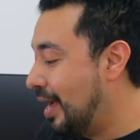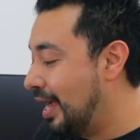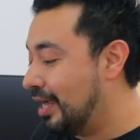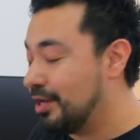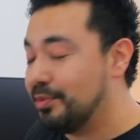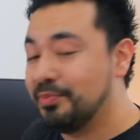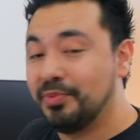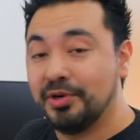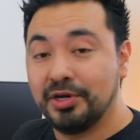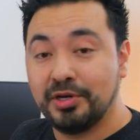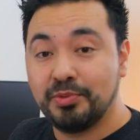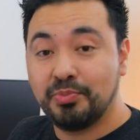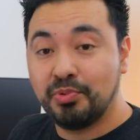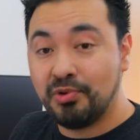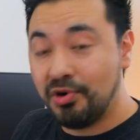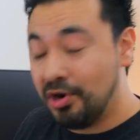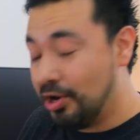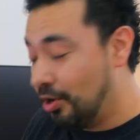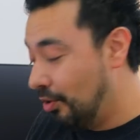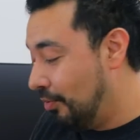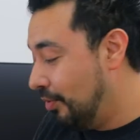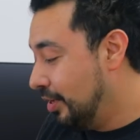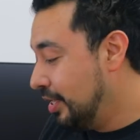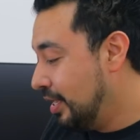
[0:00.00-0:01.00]
MacBook
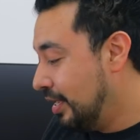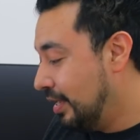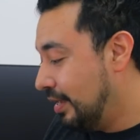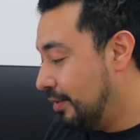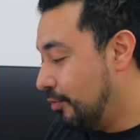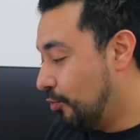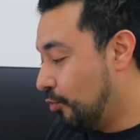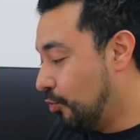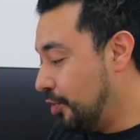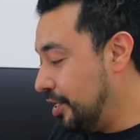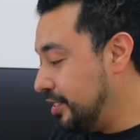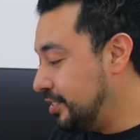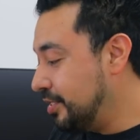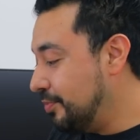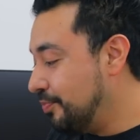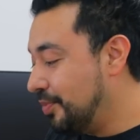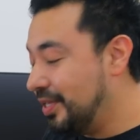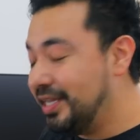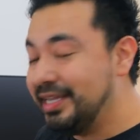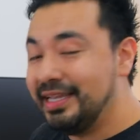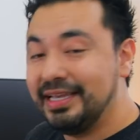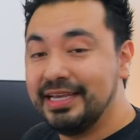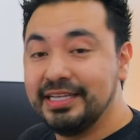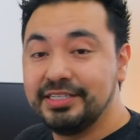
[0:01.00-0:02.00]
Pro. Reason
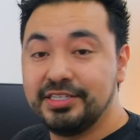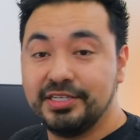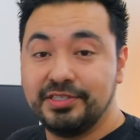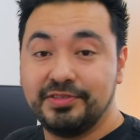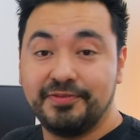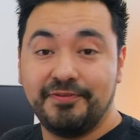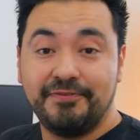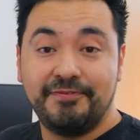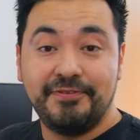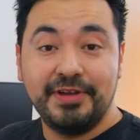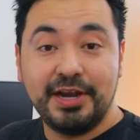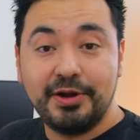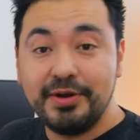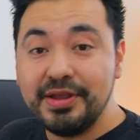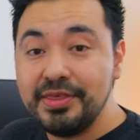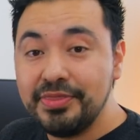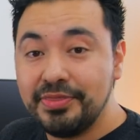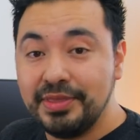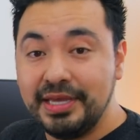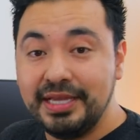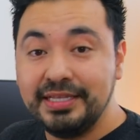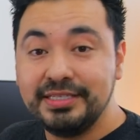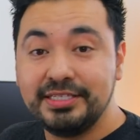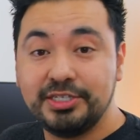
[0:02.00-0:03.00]
being is it's very
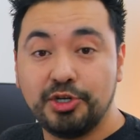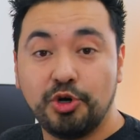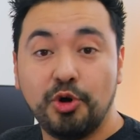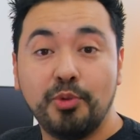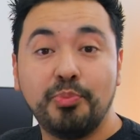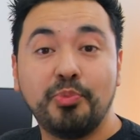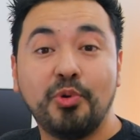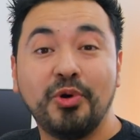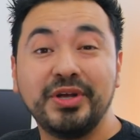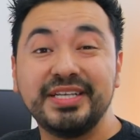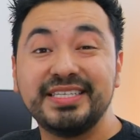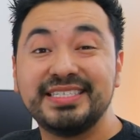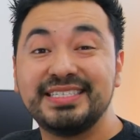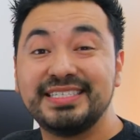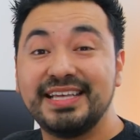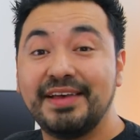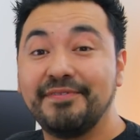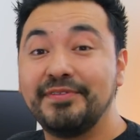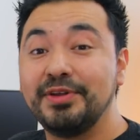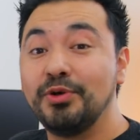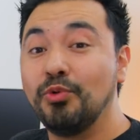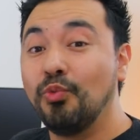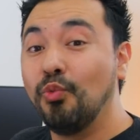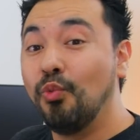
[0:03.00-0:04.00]
thin,
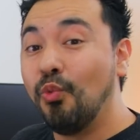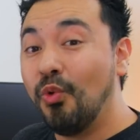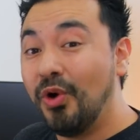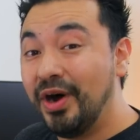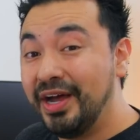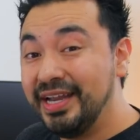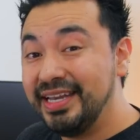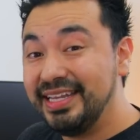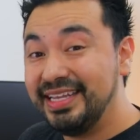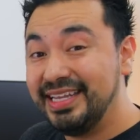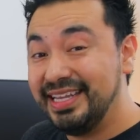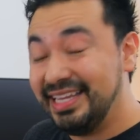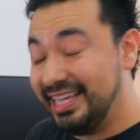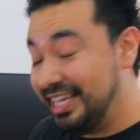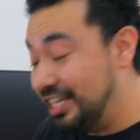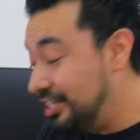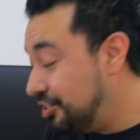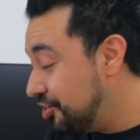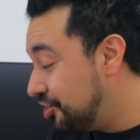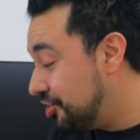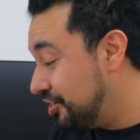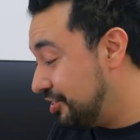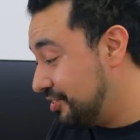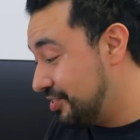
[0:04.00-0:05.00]
0.71
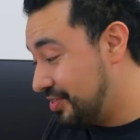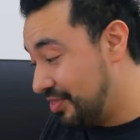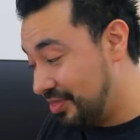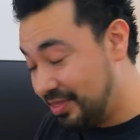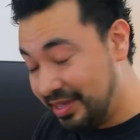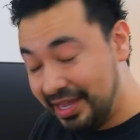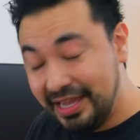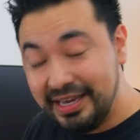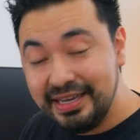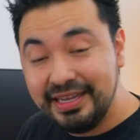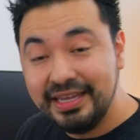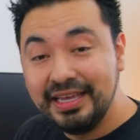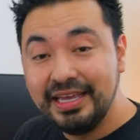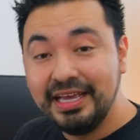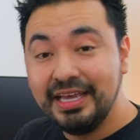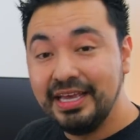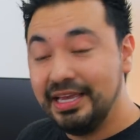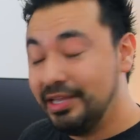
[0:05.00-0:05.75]
inches thin.